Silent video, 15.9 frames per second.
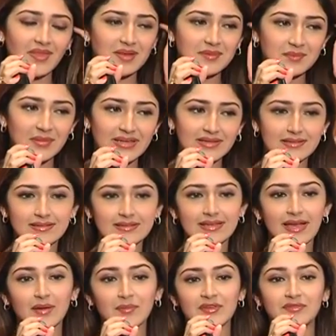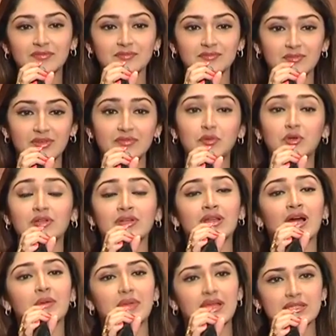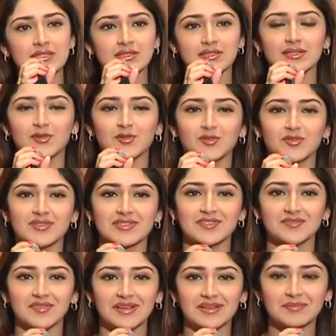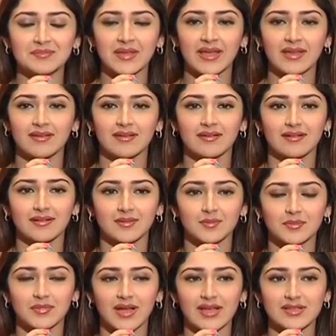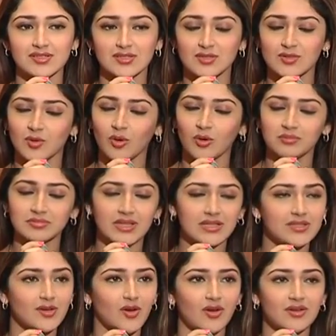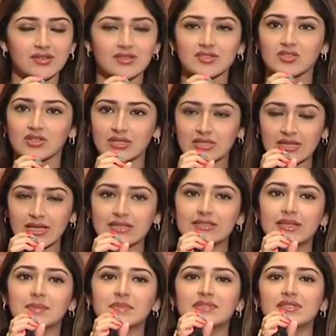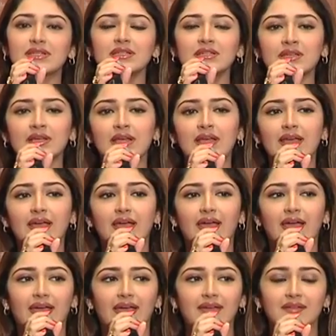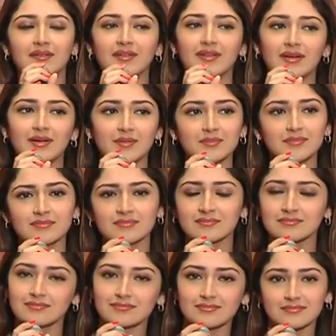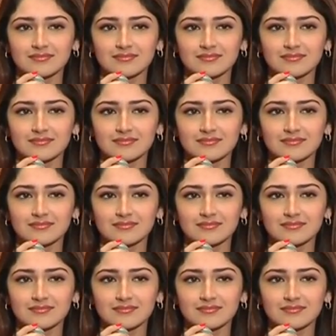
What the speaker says: But yeah, we put in our best into this film, and I just hope that the audience really accepts it. And I'm